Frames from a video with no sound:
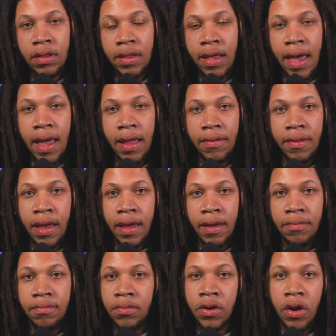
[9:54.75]
that
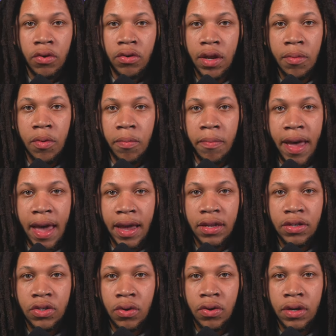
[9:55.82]
they, you know, doubled back
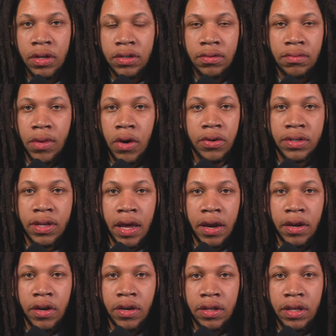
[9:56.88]
and told us, no, it's not
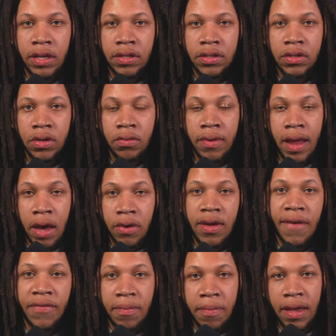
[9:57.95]
in your lease. So now you
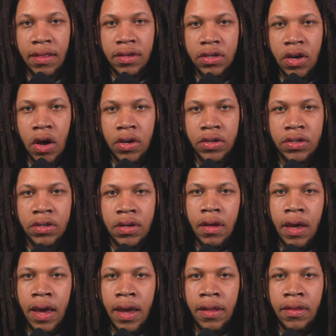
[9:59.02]
have to pay this cost.
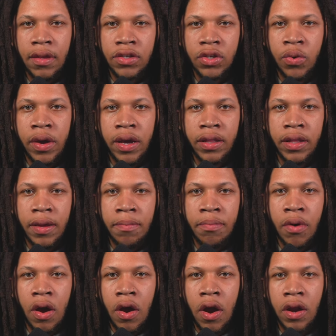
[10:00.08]
And this quickly
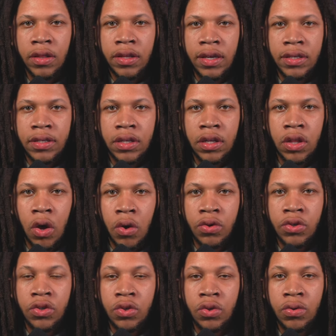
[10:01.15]
brought our lease
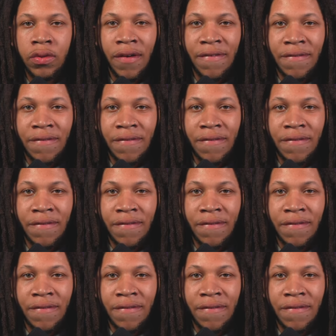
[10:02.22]
close to the